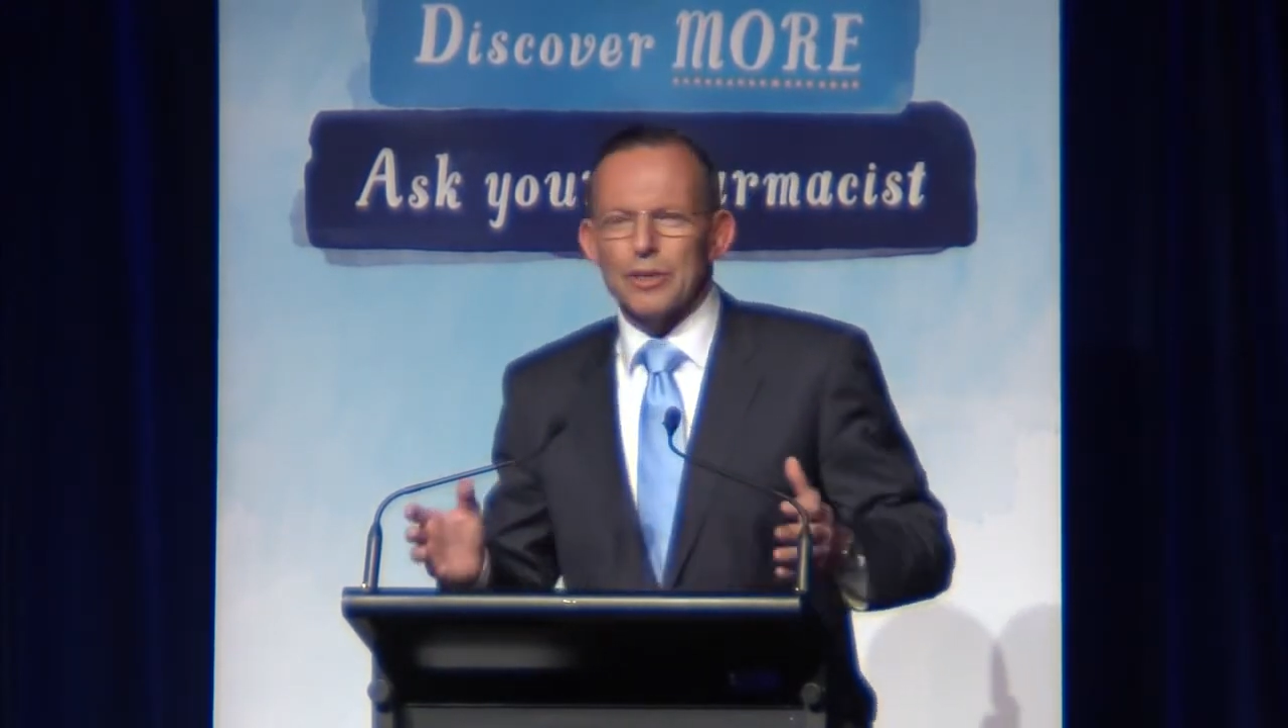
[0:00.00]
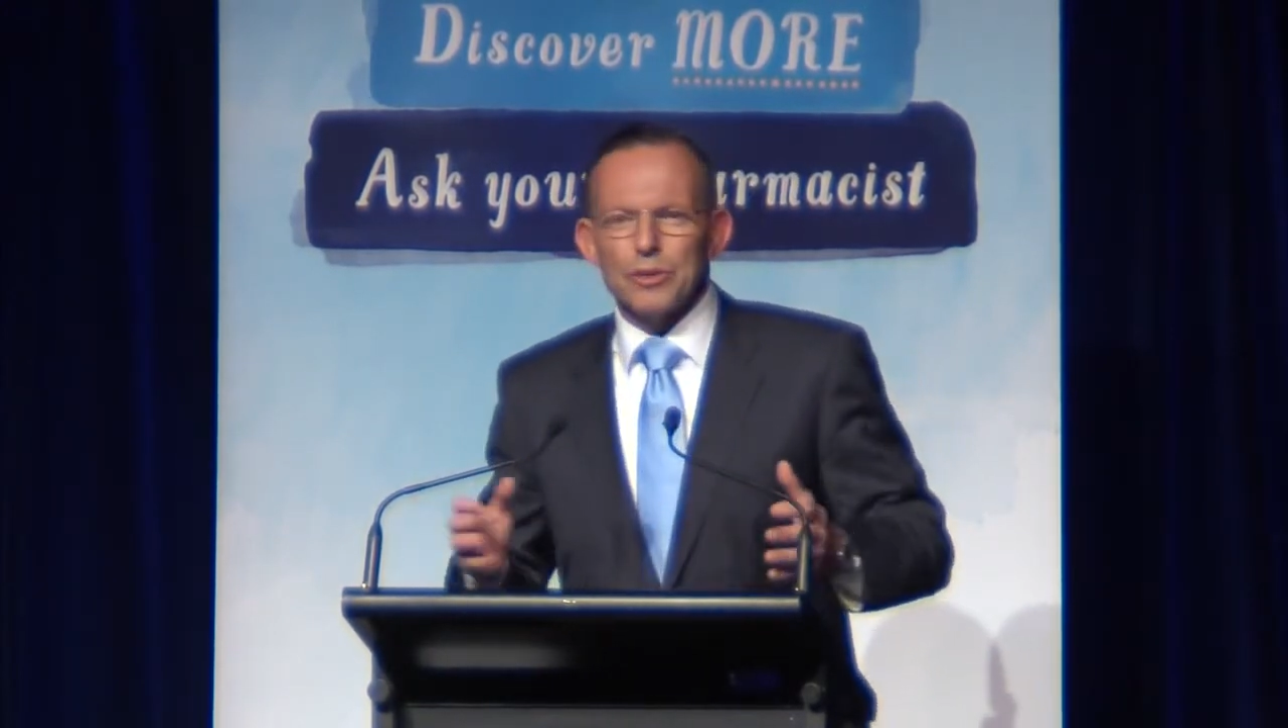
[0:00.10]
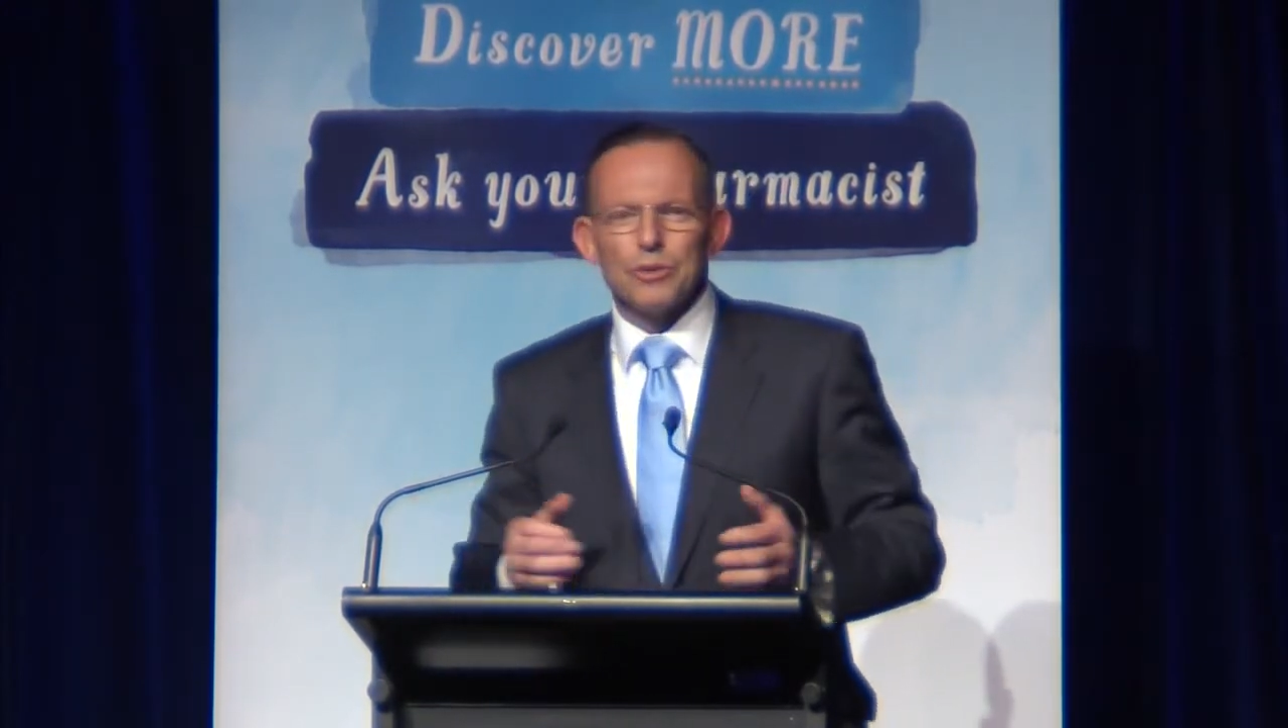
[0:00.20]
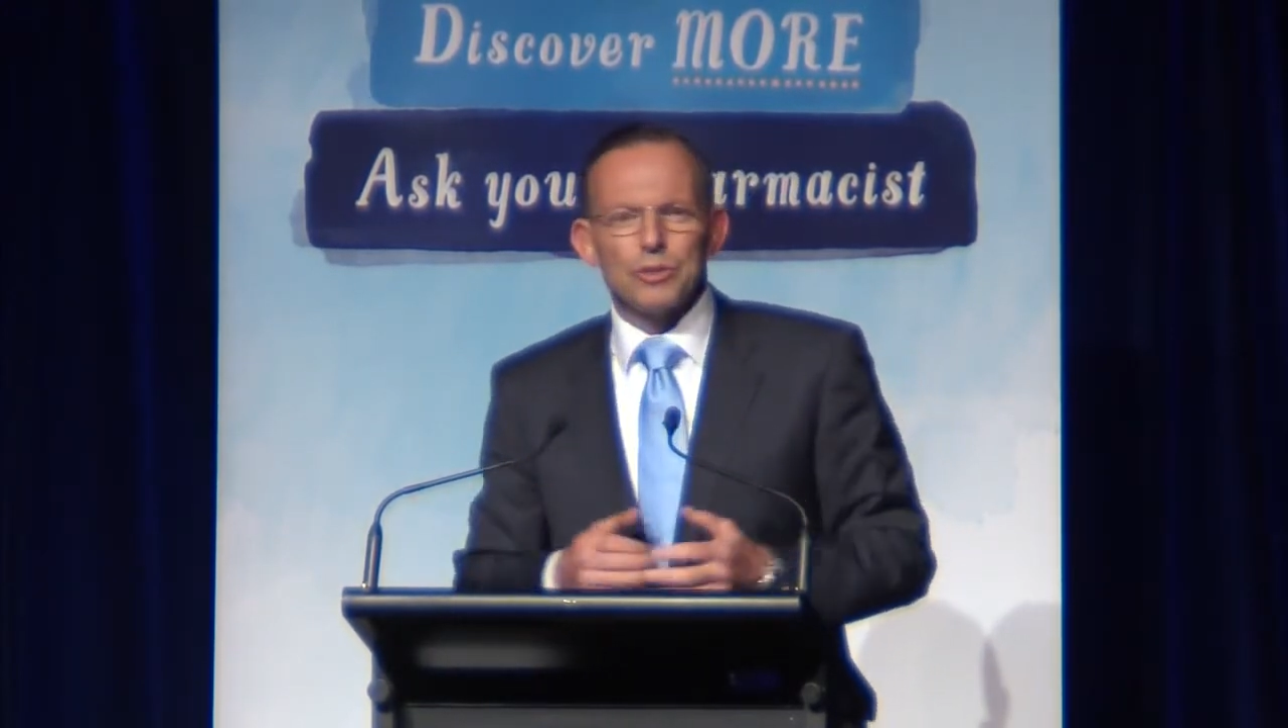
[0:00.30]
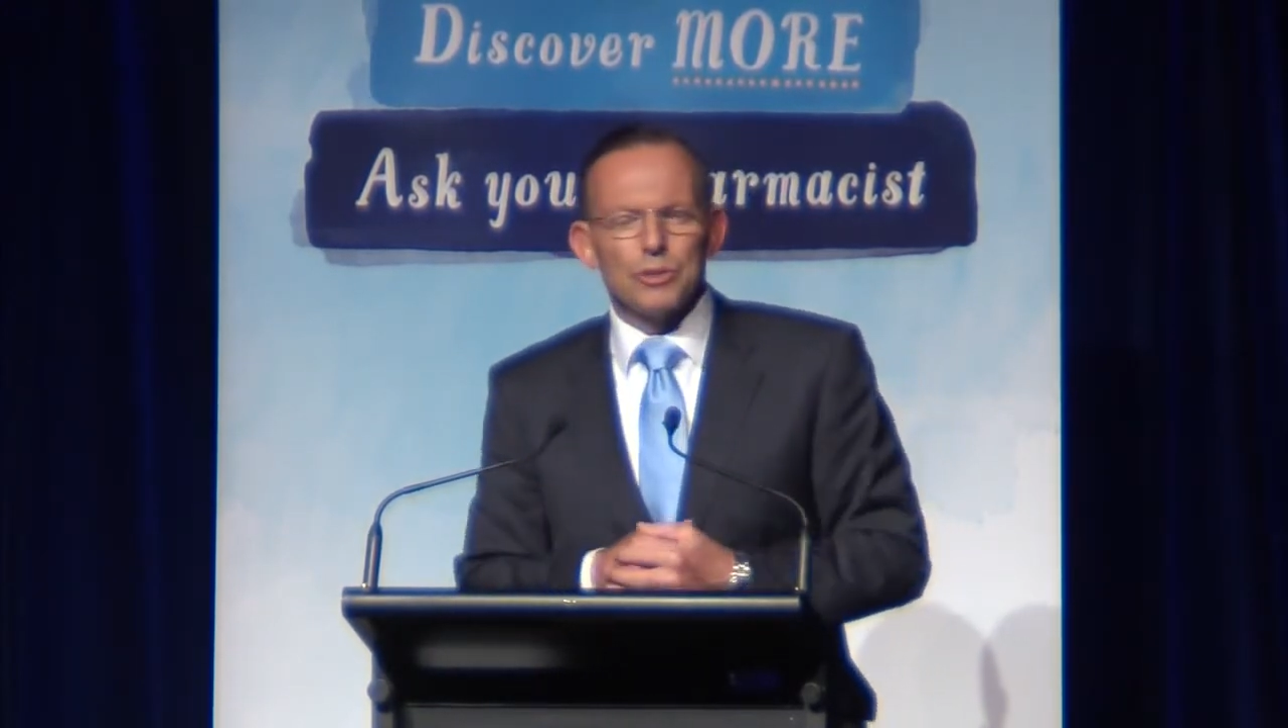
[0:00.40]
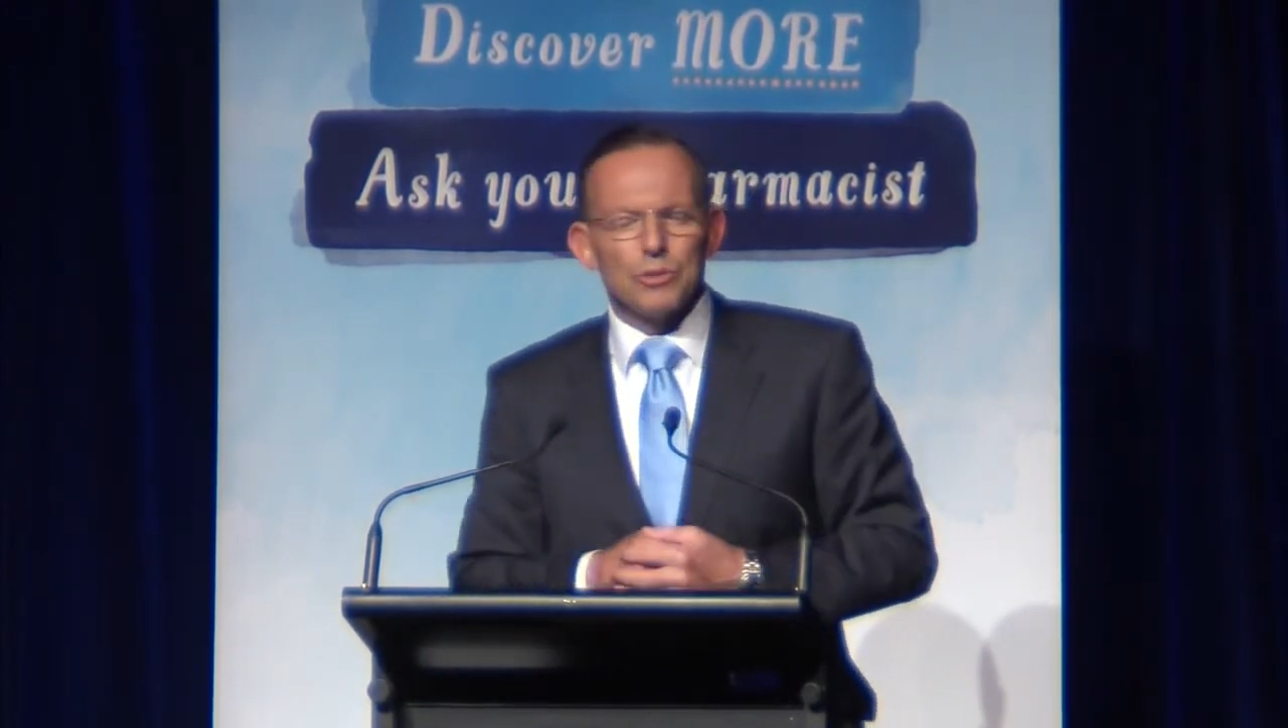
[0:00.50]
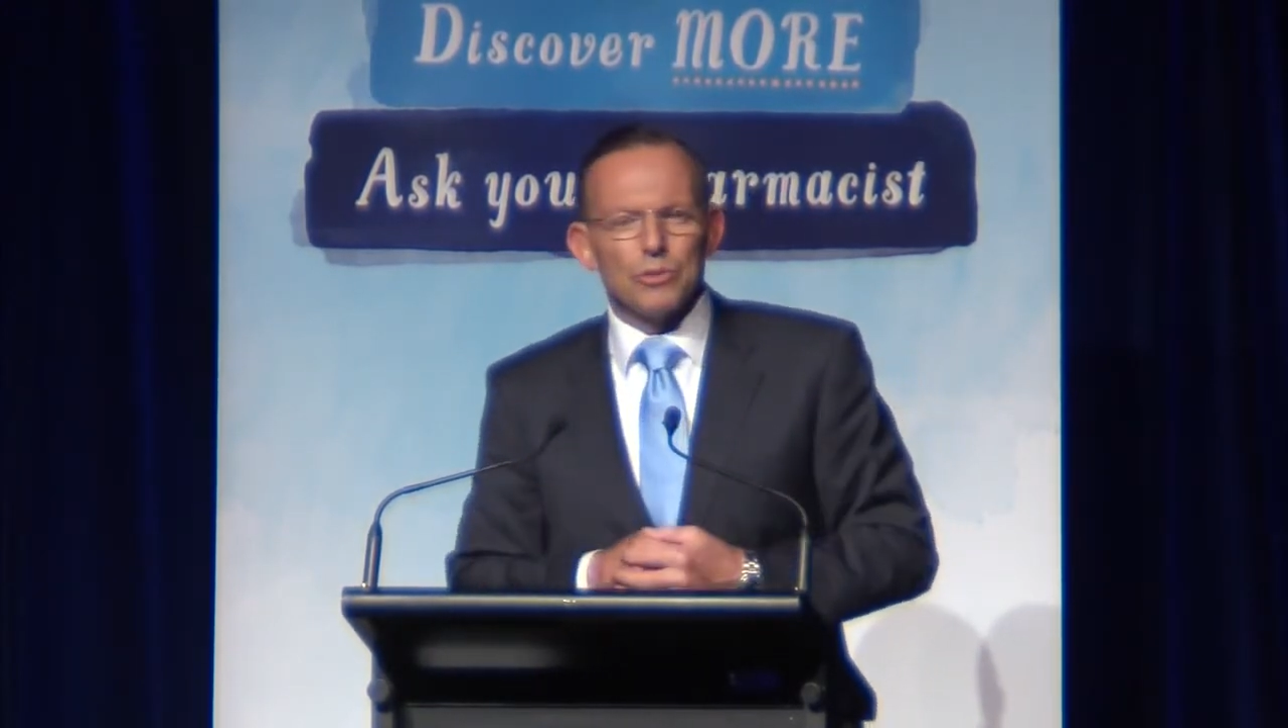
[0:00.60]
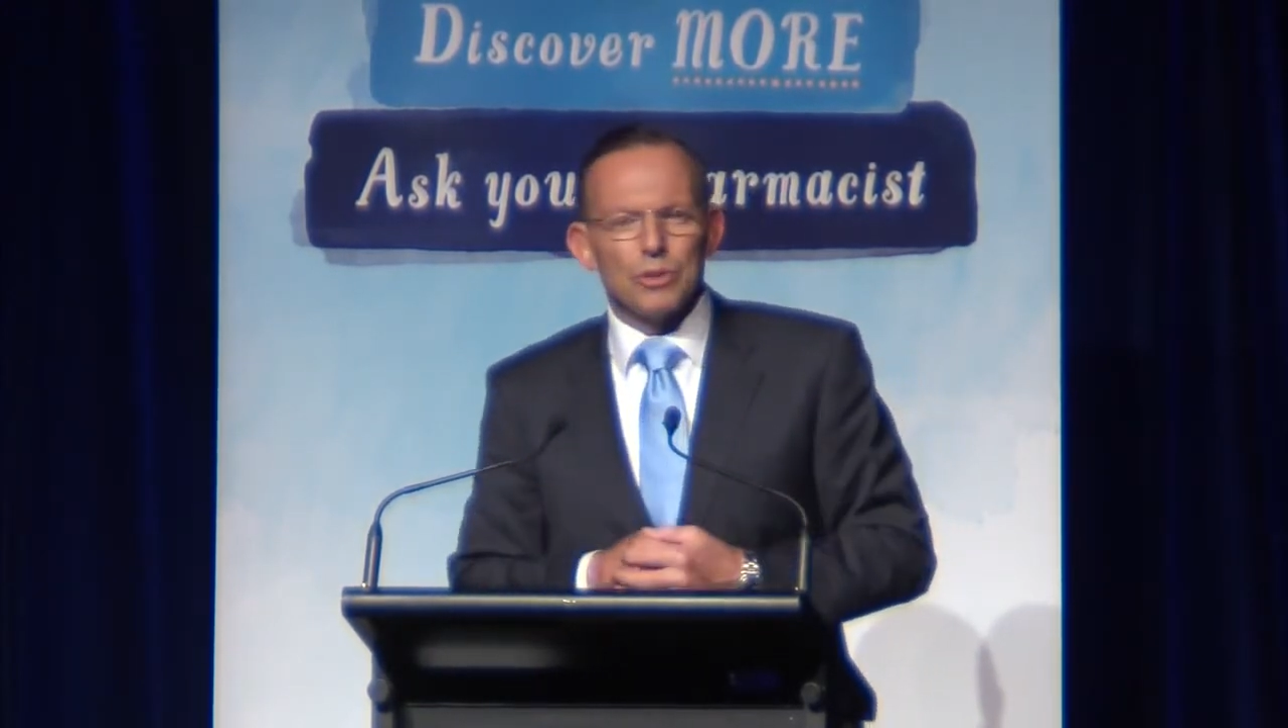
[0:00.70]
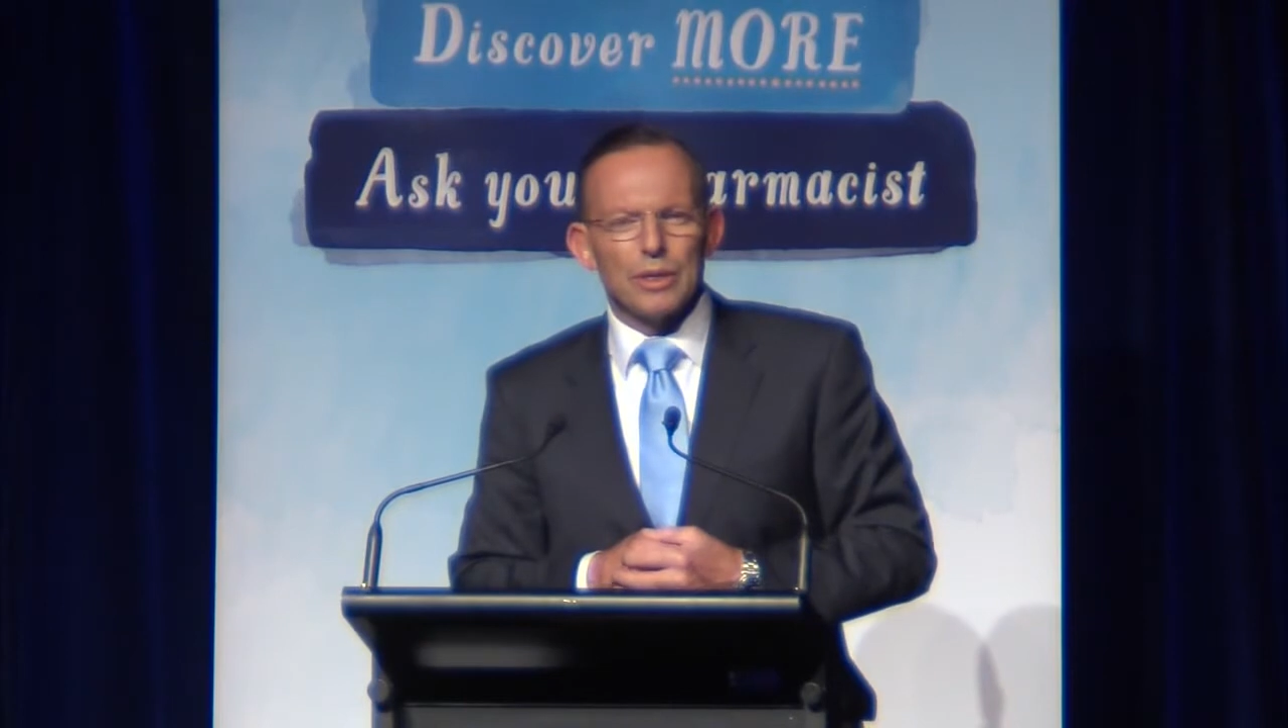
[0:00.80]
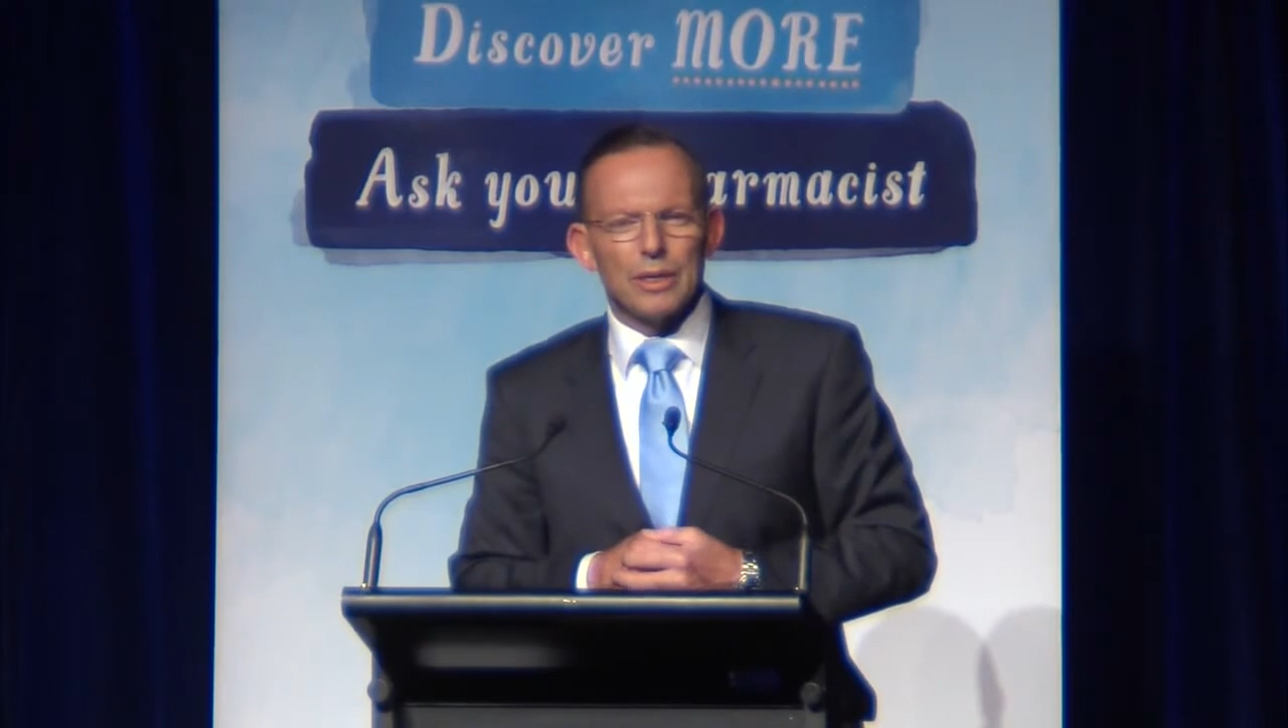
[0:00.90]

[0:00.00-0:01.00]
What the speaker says: you do.